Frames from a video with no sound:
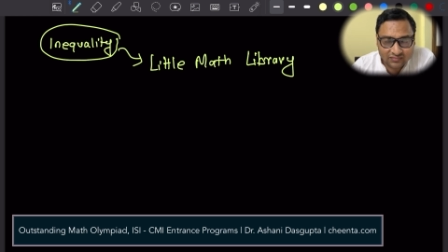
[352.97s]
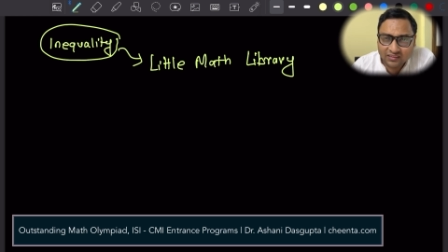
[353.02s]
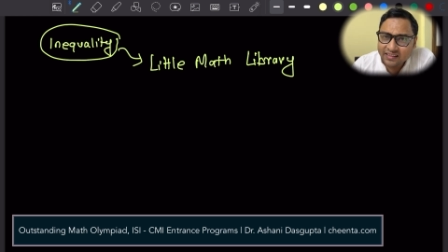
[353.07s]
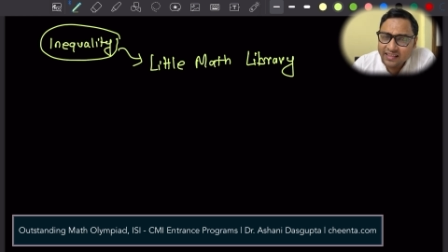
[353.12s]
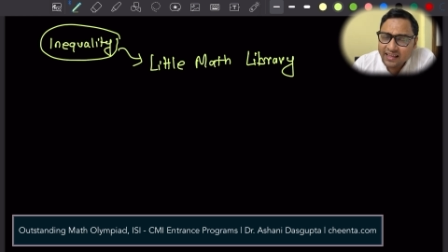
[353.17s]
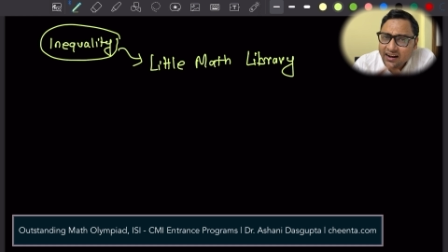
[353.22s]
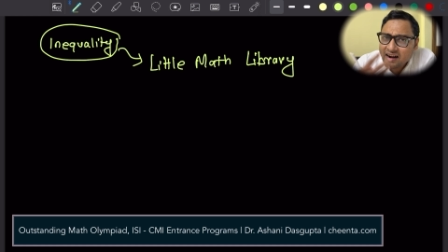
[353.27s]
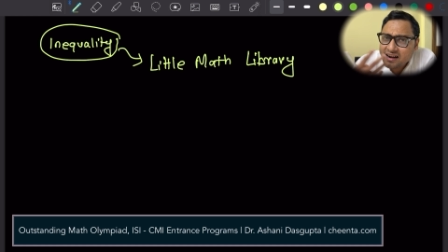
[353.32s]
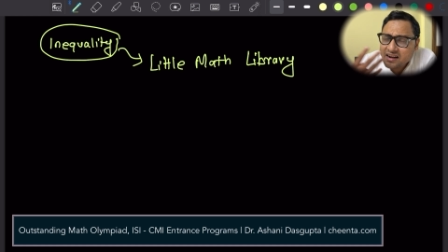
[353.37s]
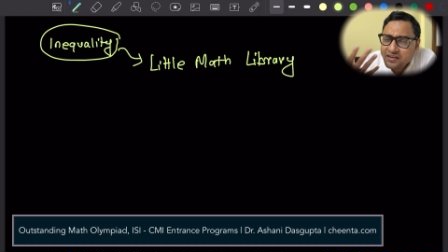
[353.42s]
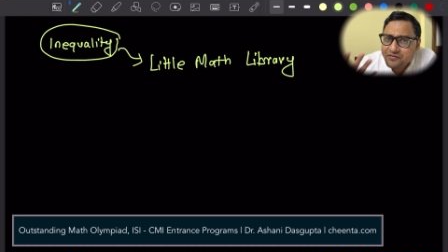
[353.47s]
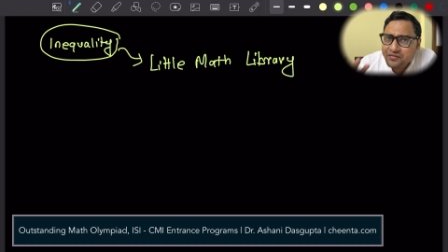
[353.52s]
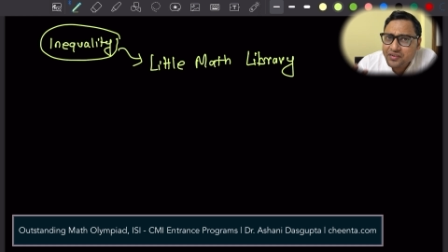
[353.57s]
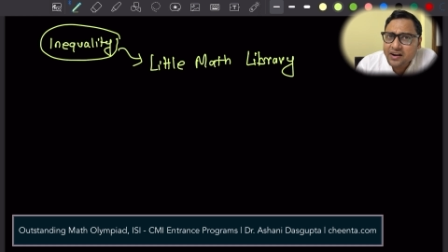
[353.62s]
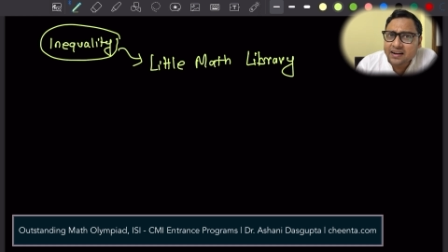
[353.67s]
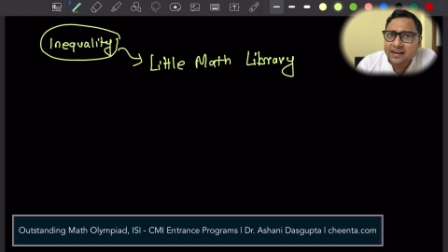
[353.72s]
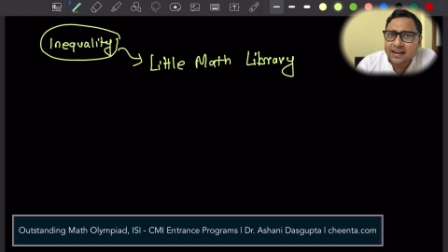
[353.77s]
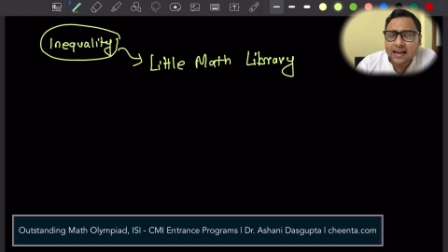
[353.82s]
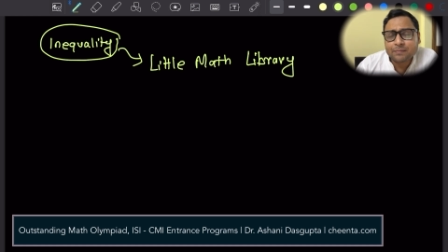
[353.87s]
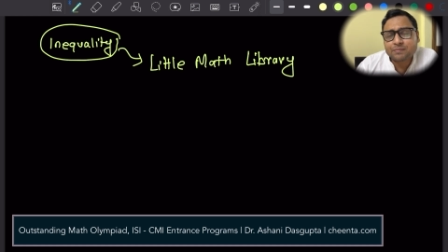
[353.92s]
There are
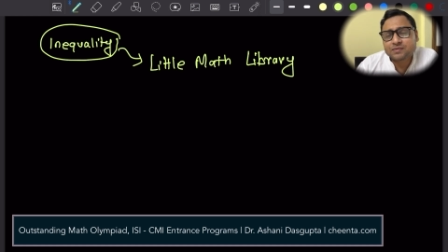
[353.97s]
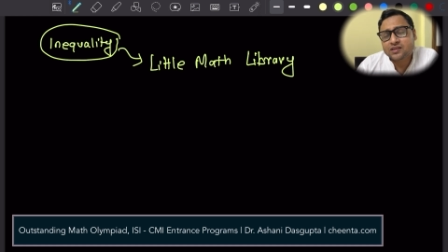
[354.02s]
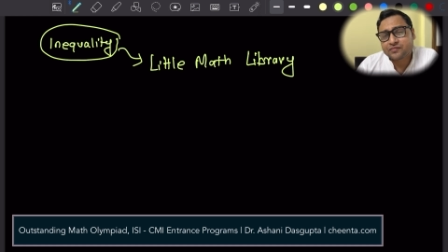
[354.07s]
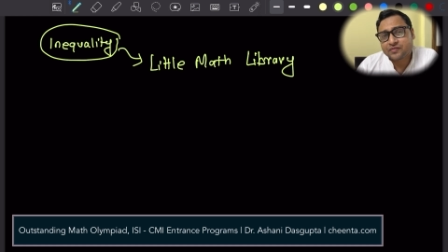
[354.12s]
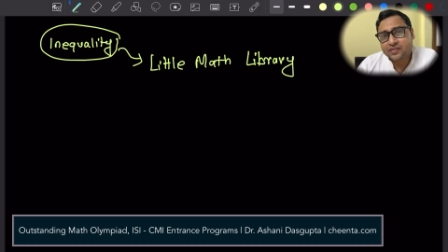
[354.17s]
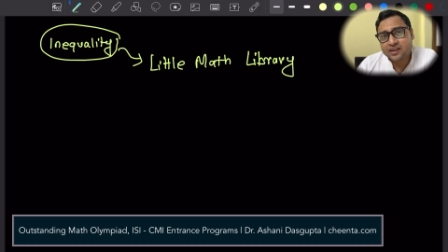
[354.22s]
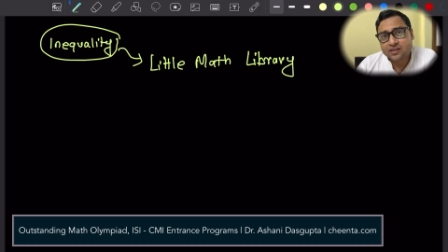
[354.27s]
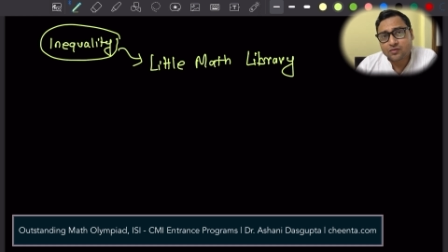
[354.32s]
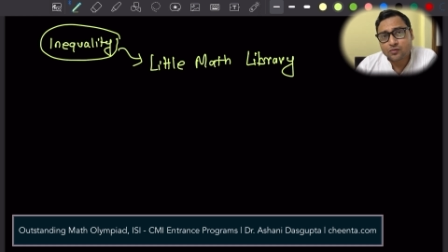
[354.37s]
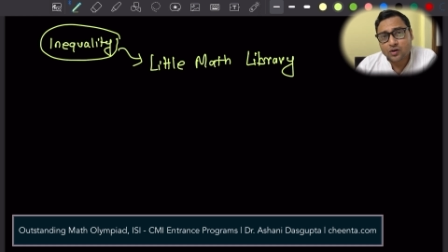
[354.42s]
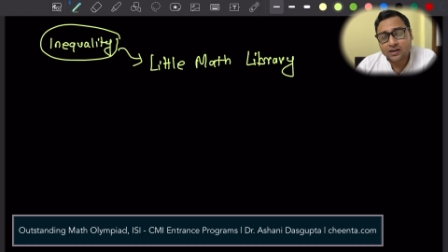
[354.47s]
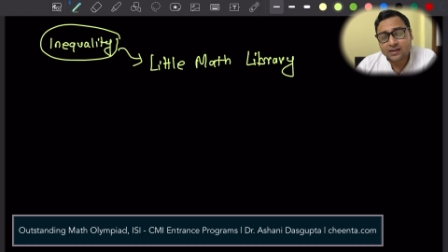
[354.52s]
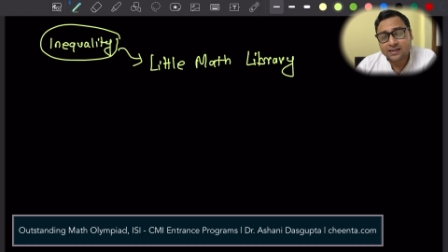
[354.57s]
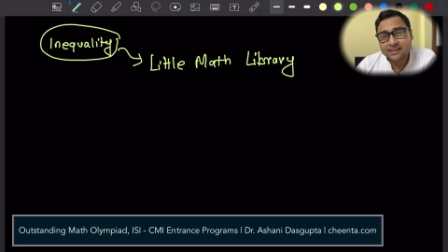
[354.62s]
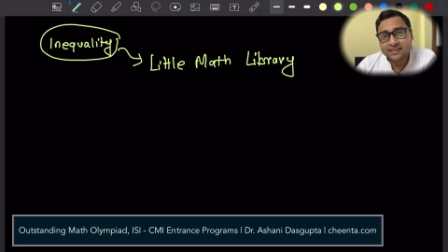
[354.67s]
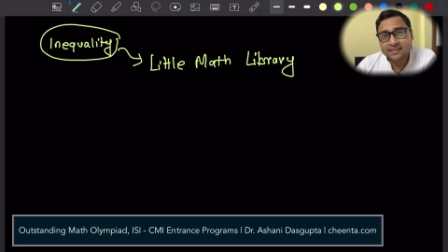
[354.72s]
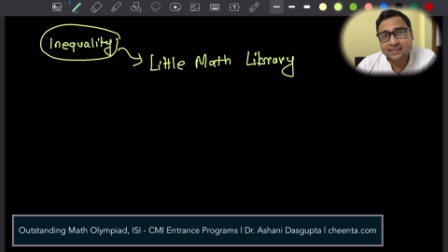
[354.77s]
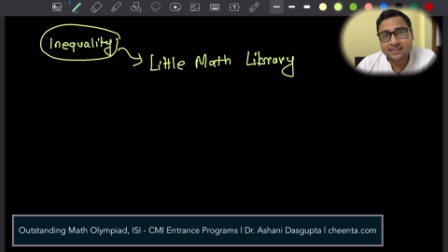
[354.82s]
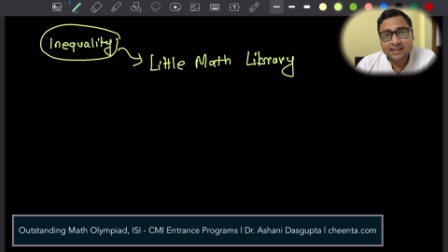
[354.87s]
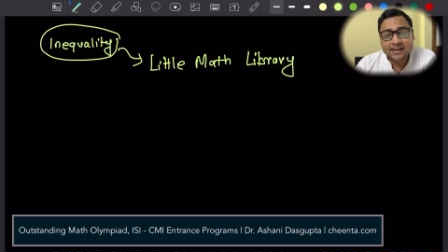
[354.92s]
different types of
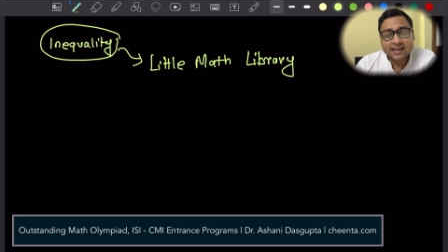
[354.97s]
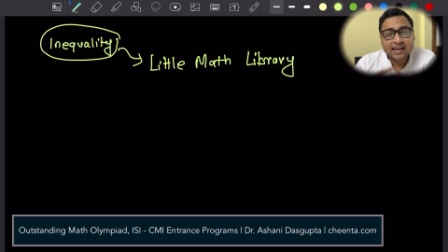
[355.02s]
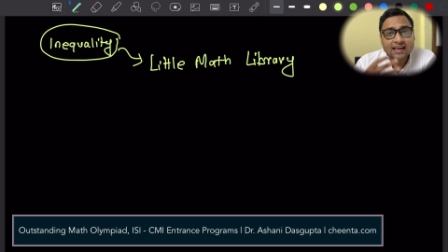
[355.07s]
inequalities.